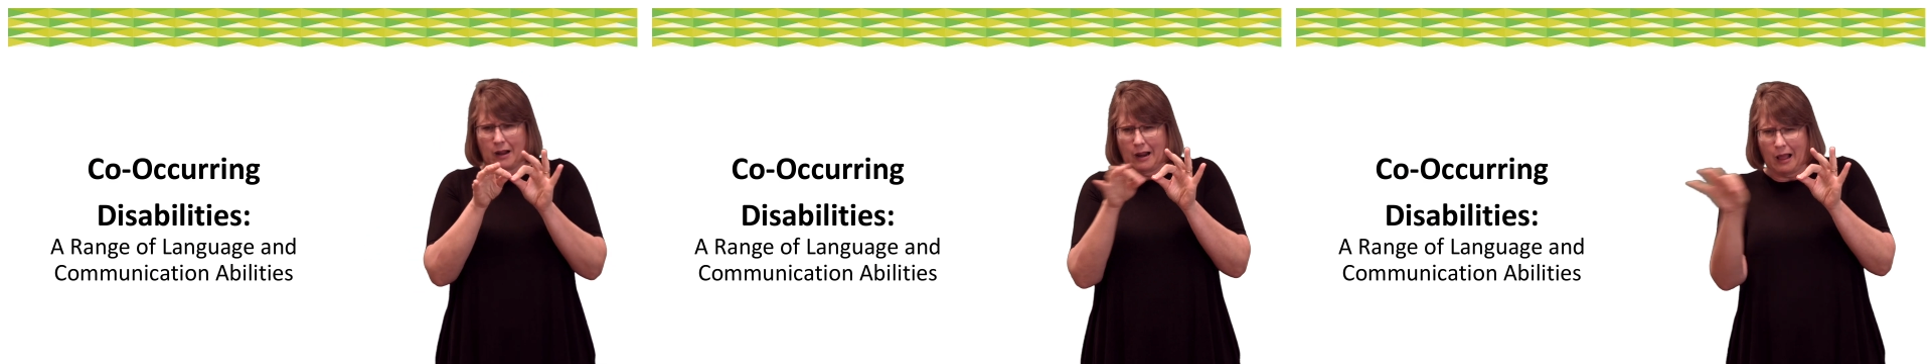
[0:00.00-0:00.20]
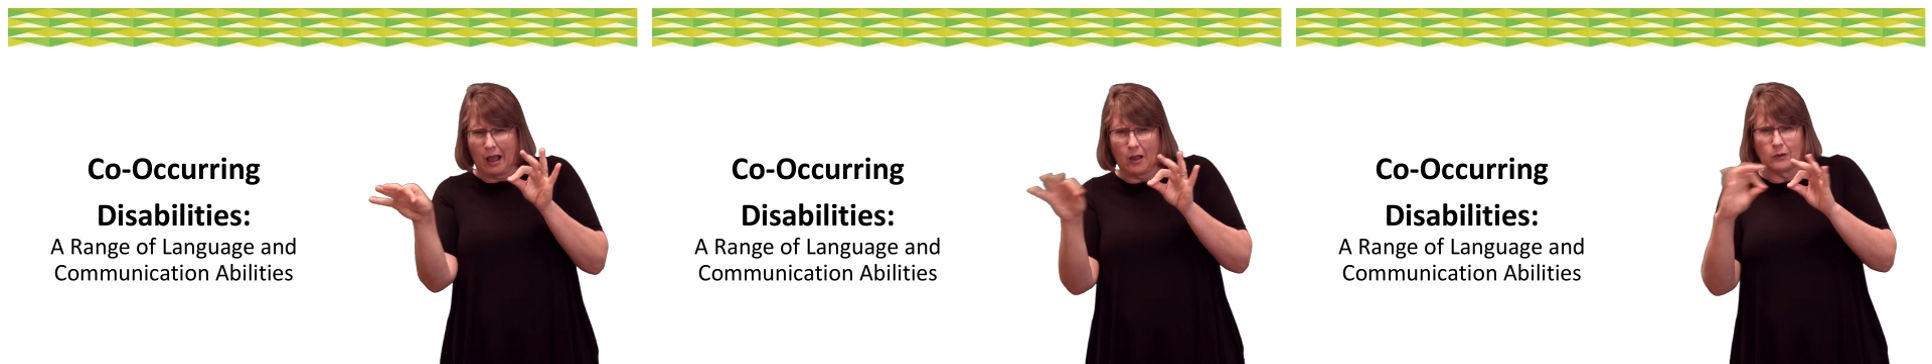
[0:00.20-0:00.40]

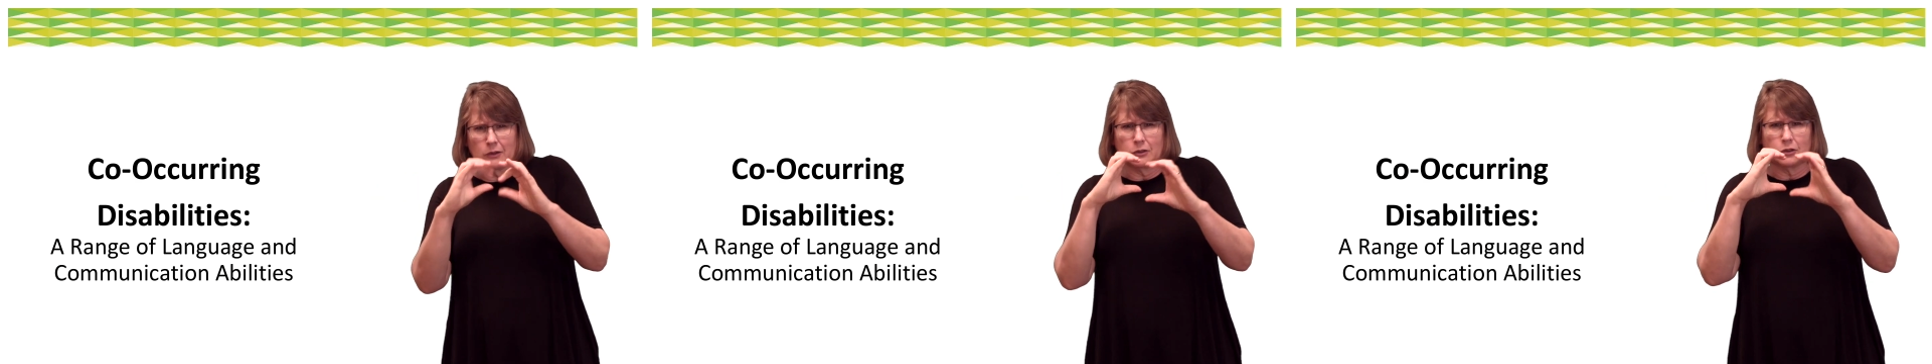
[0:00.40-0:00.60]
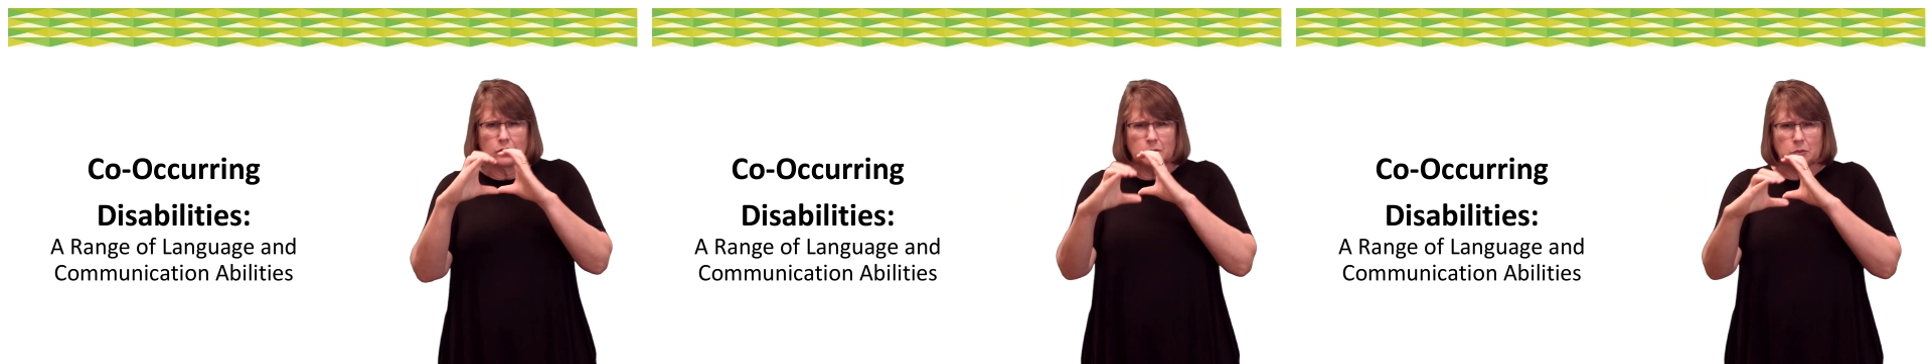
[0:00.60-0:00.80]
to
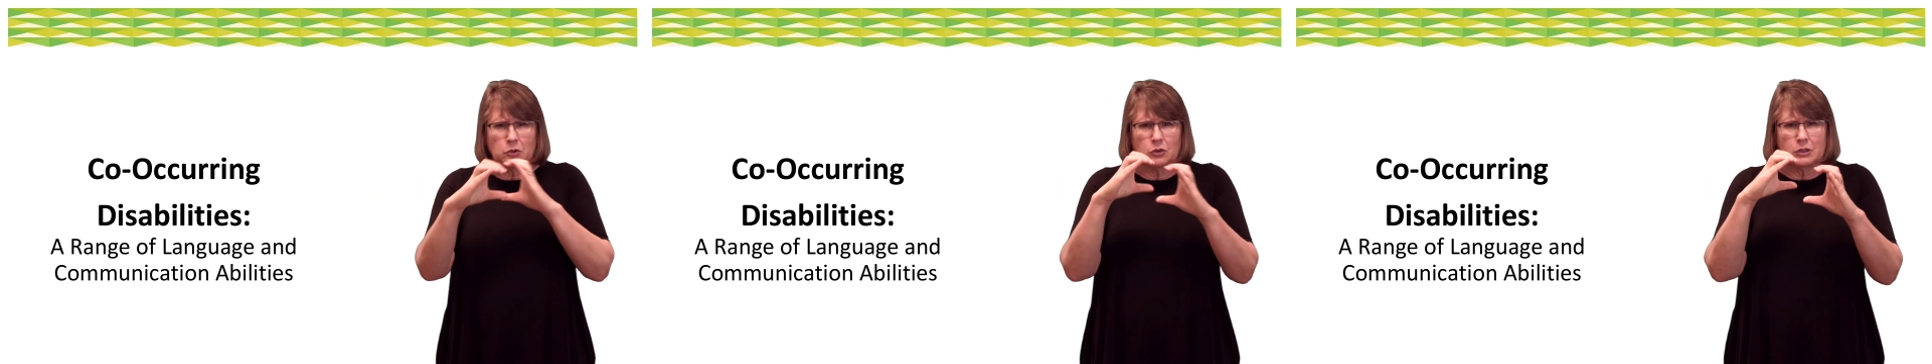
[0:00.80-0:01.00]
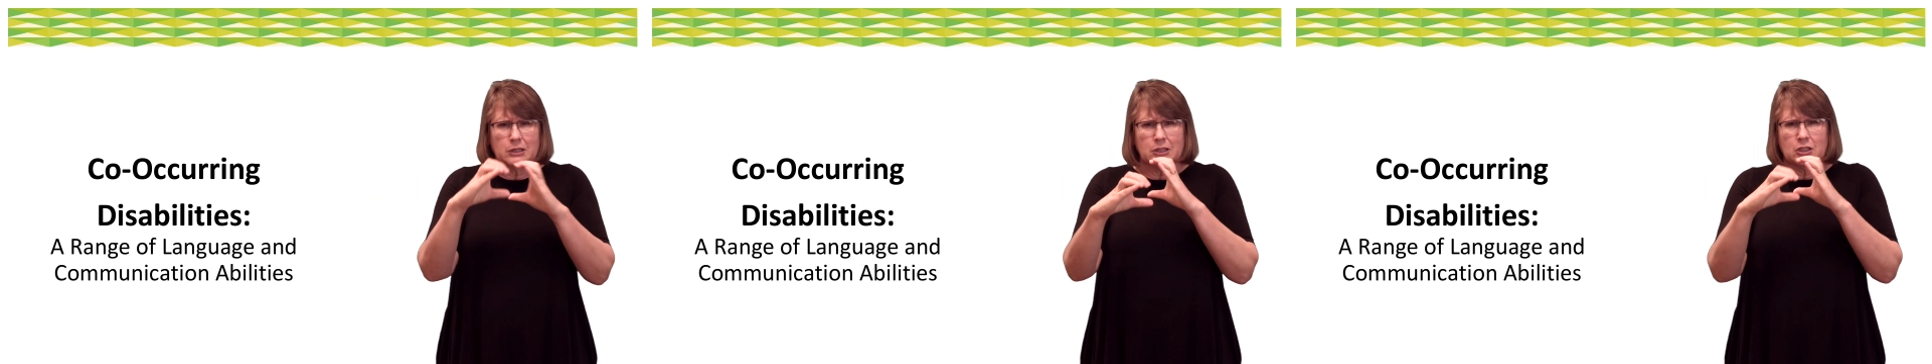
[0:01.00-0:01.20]
figure out
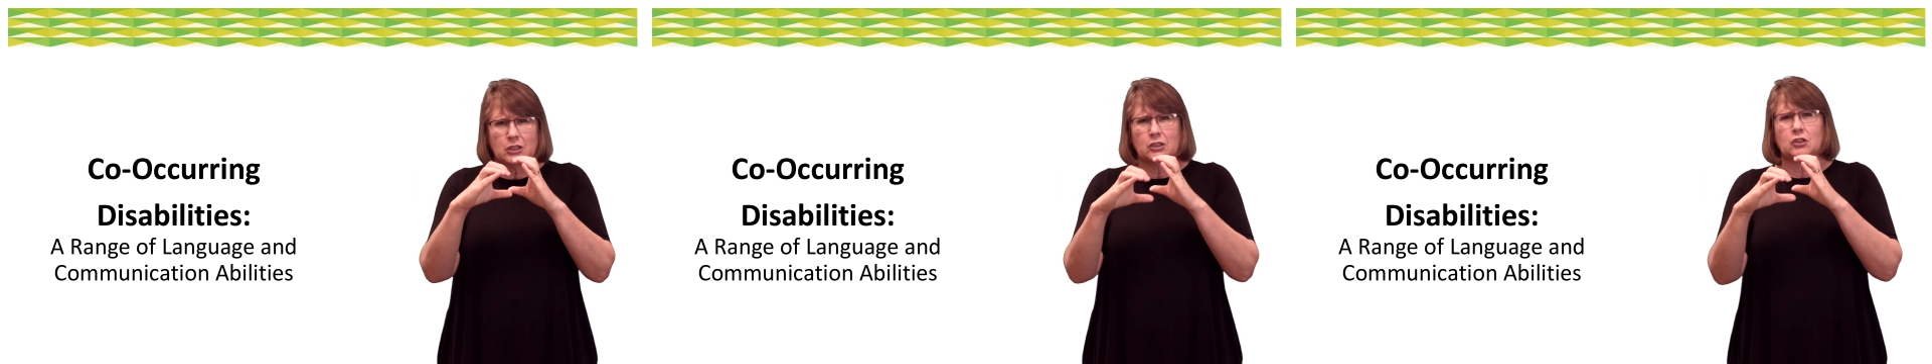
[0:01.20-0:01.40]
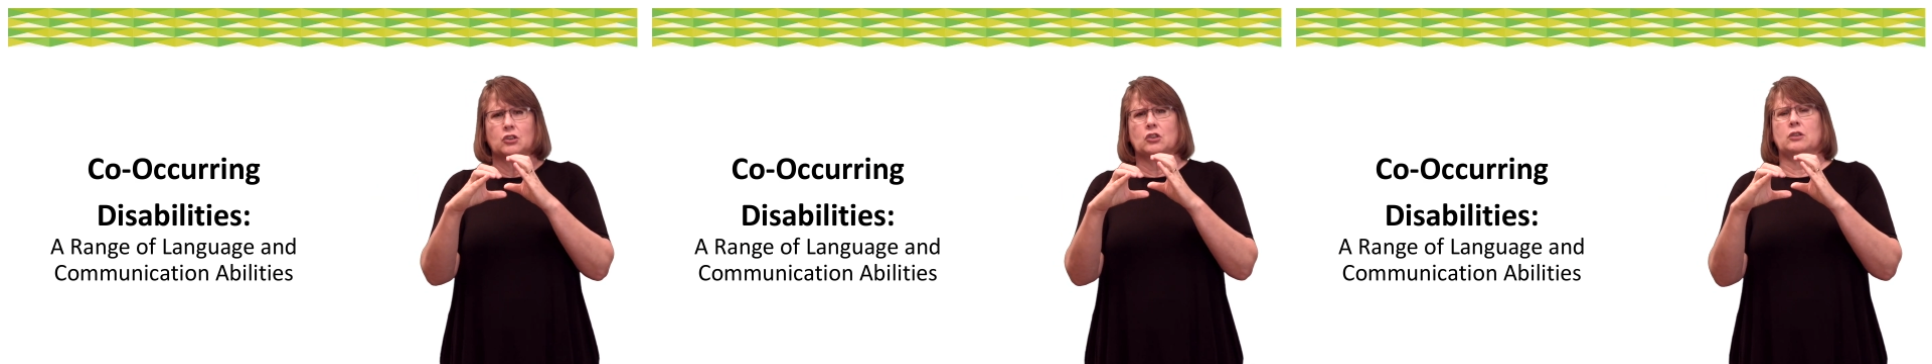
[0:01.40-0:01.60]
how to
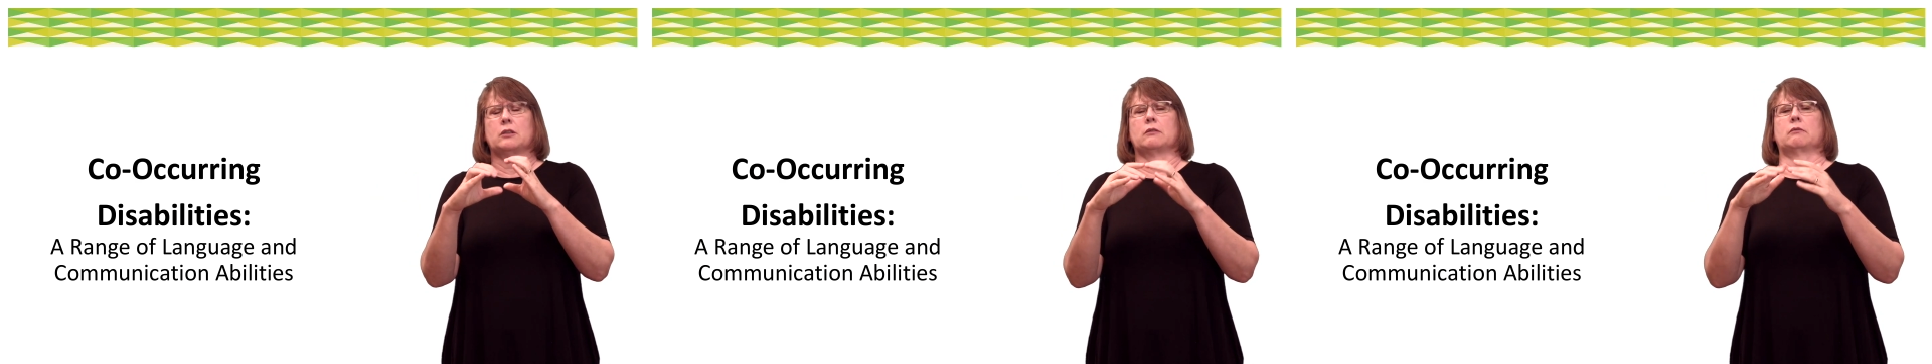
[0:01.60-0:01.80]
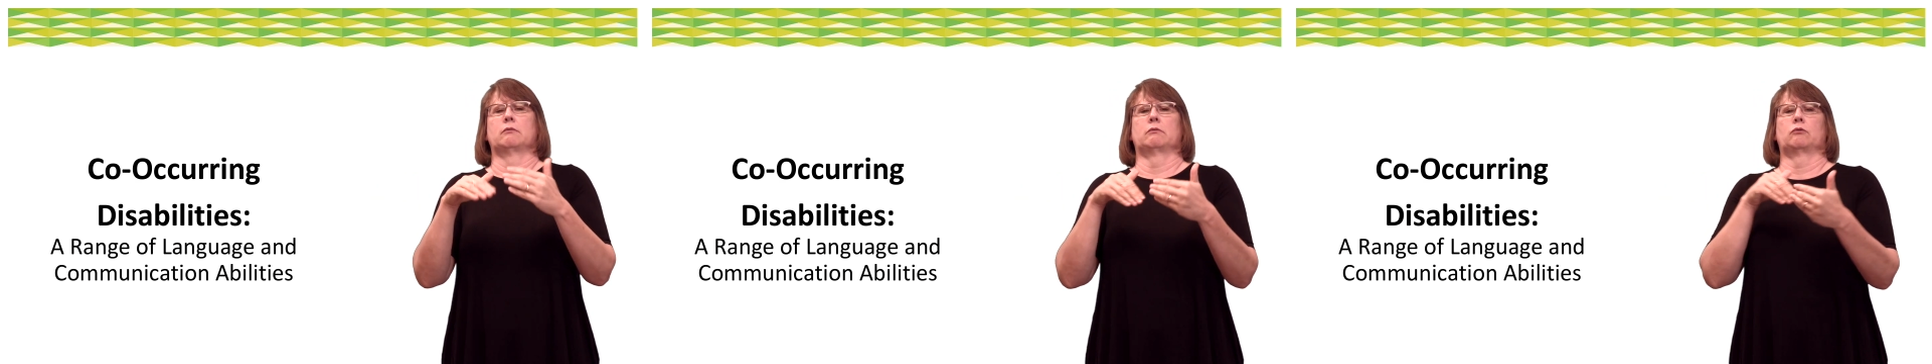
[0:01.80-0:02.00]

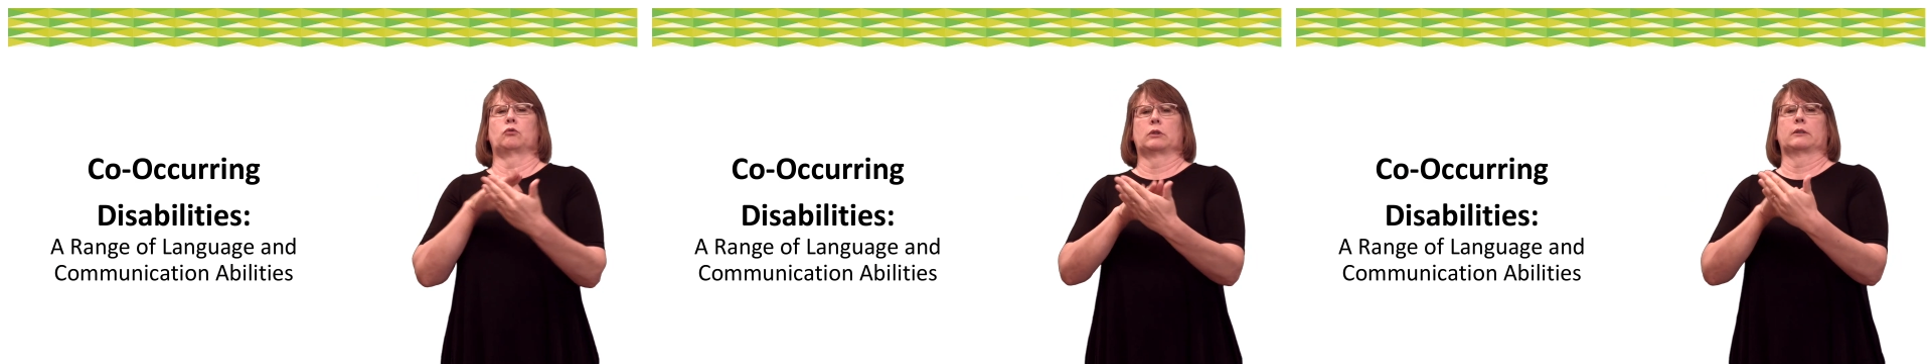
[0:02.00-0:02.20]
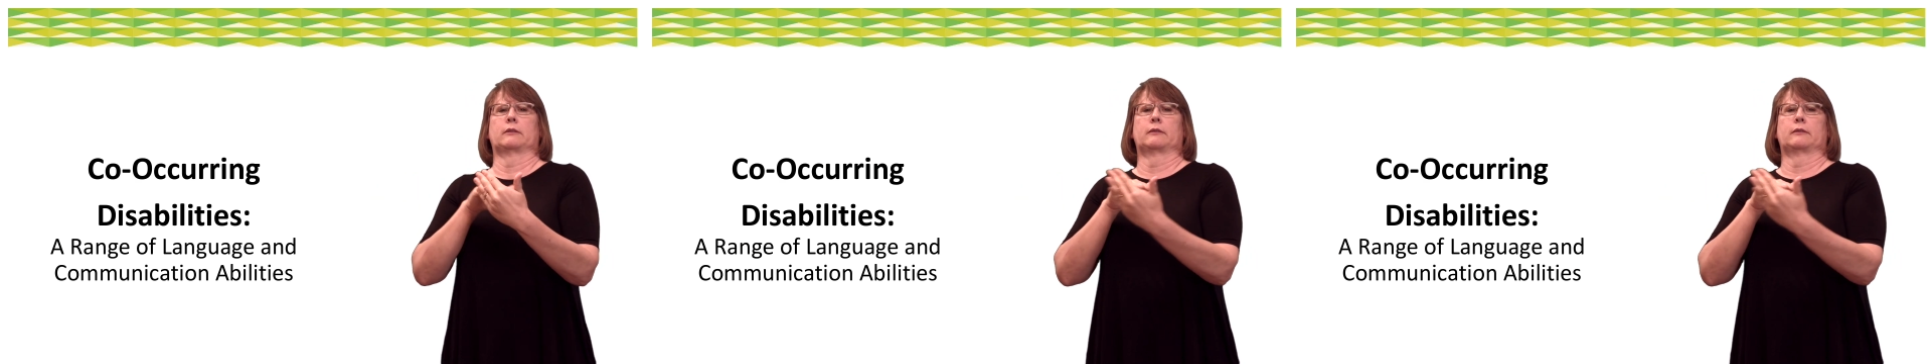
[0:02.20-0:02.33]
address language